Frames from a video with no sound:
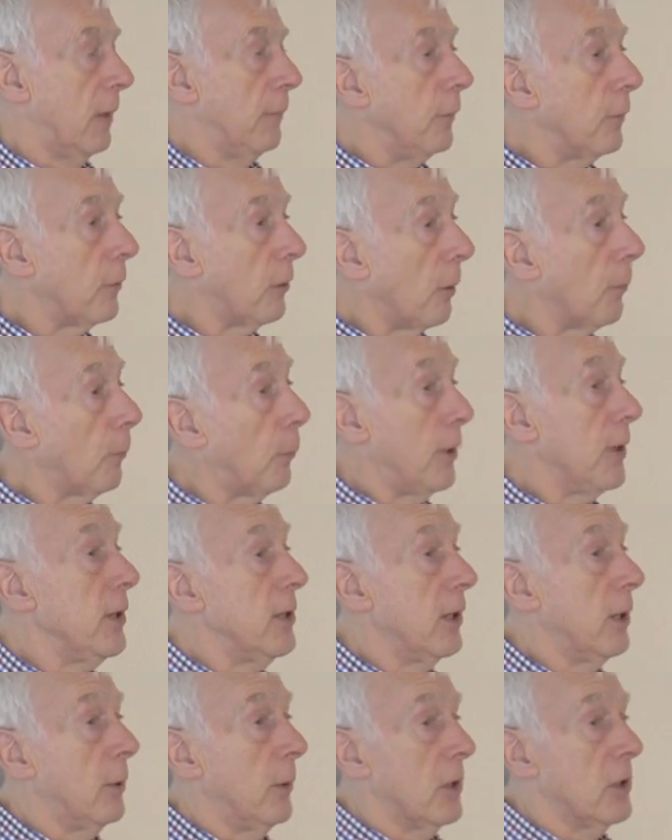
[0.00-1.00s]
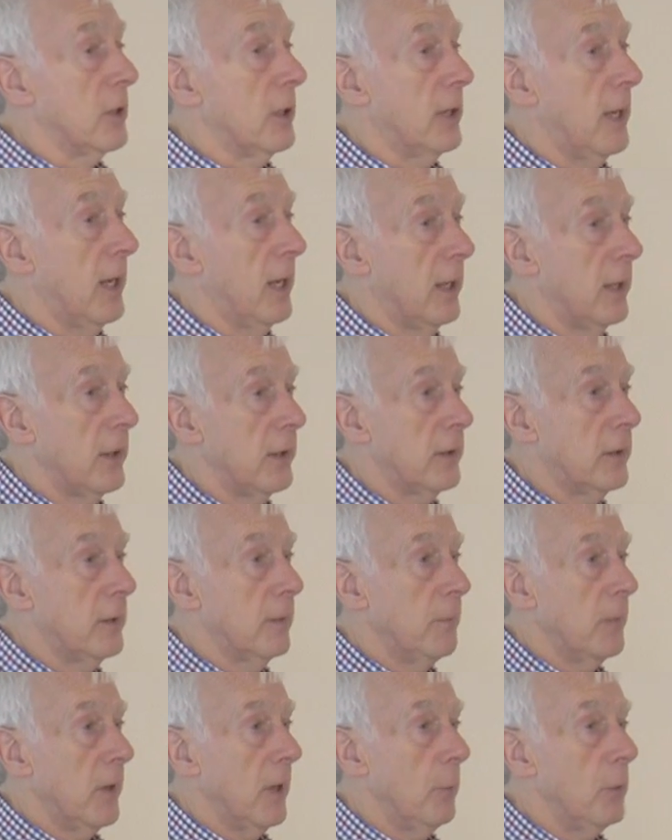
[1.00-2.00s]
If you've got printed questionnaires,
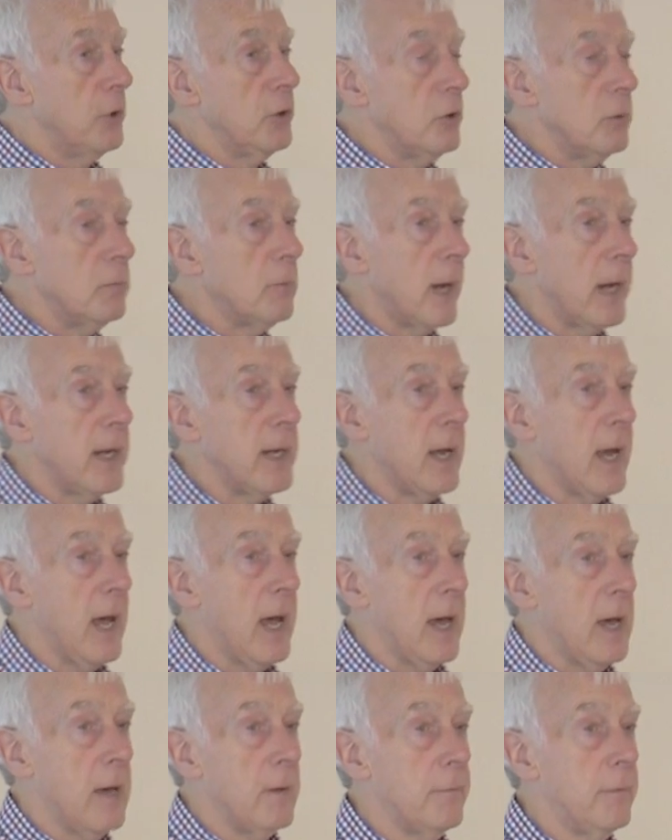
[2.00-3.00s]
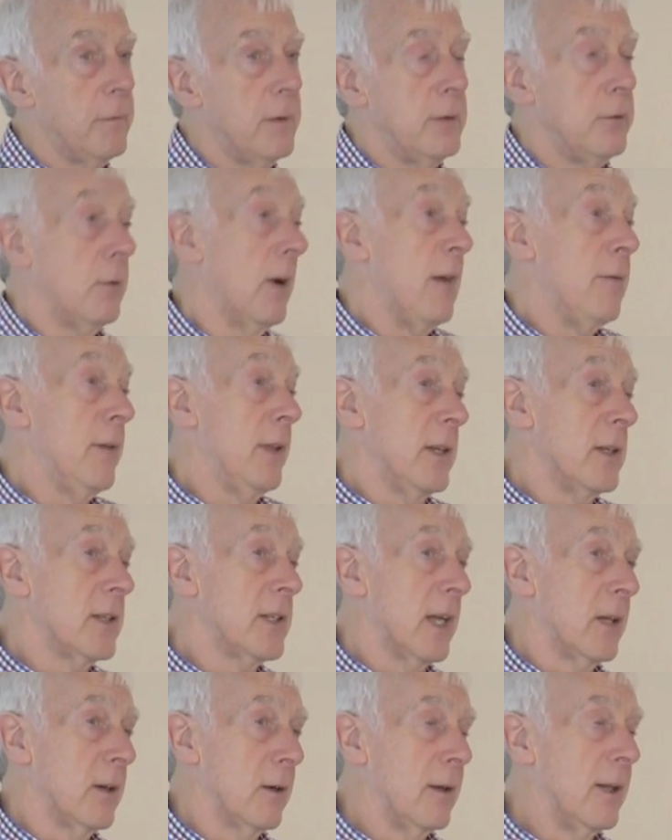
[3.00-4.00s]
which you may have, not everything's
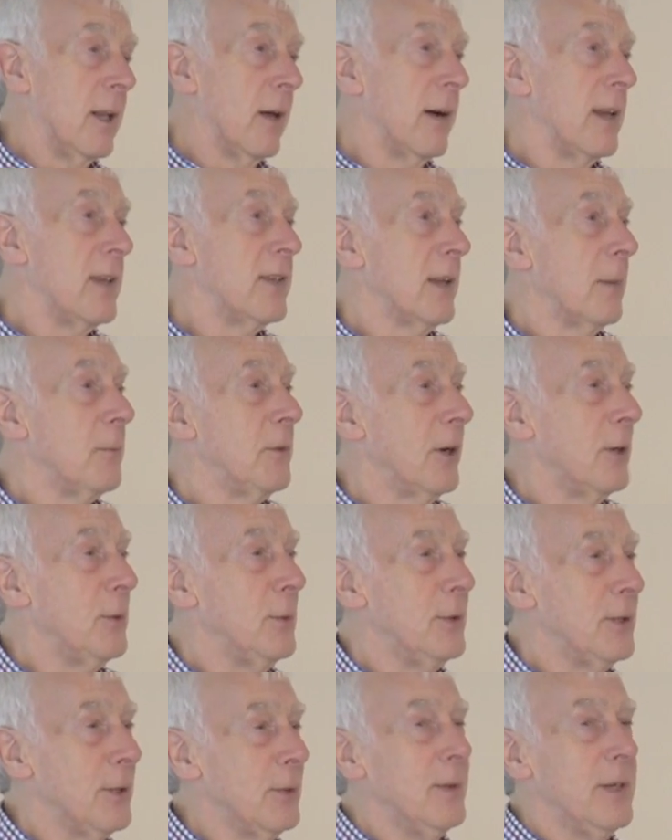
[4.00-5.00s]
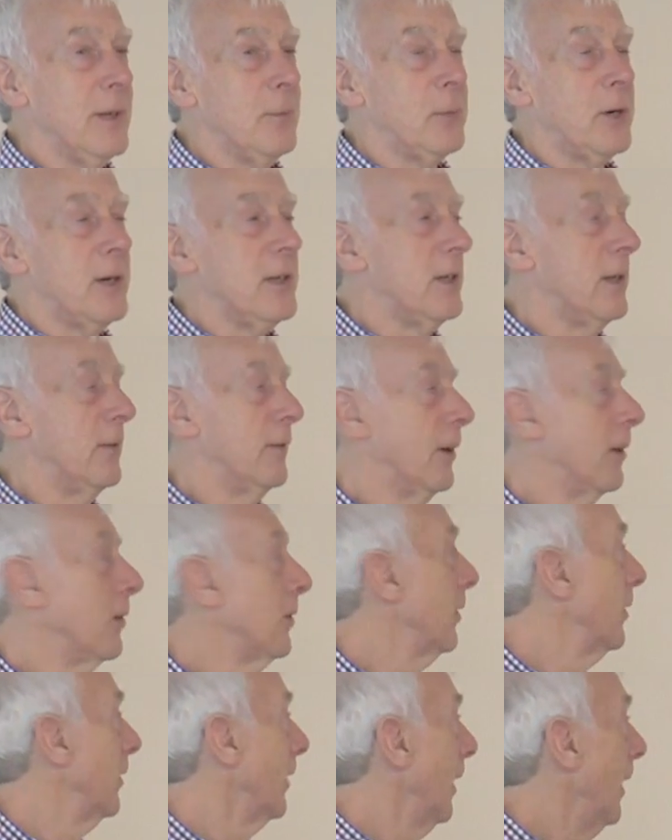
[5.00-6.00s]
done online, sometimes you do need printed
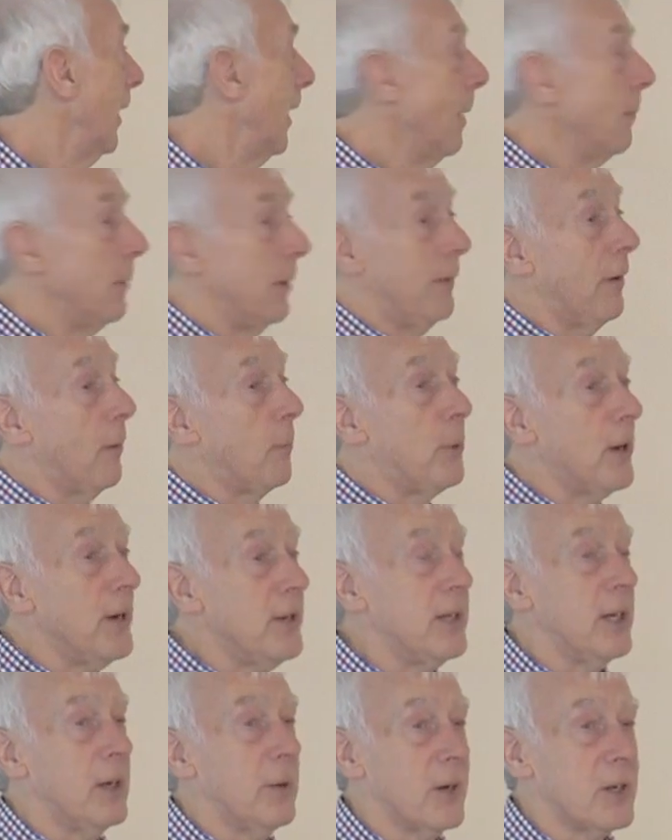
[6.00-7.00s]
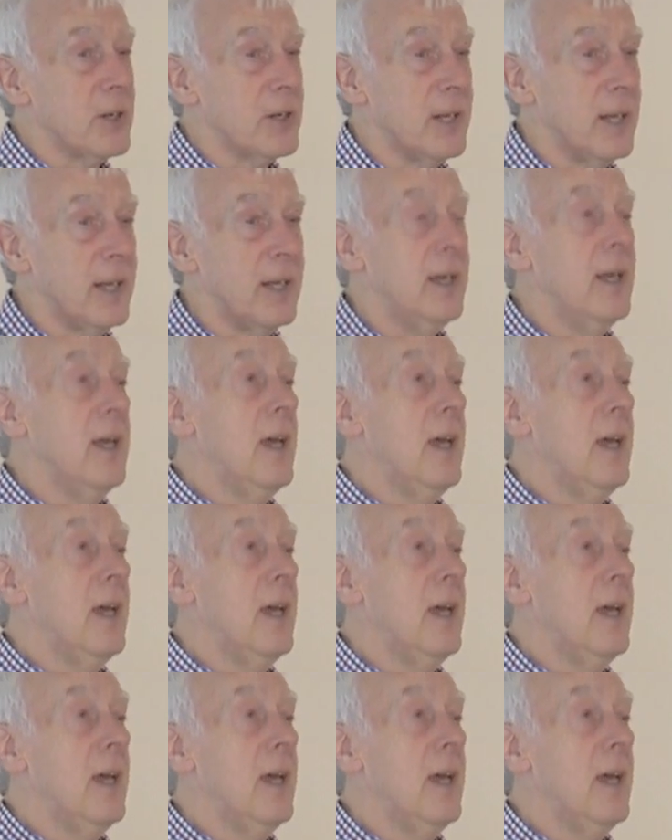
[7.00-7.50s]
versions, but if you have a printed questionnaire,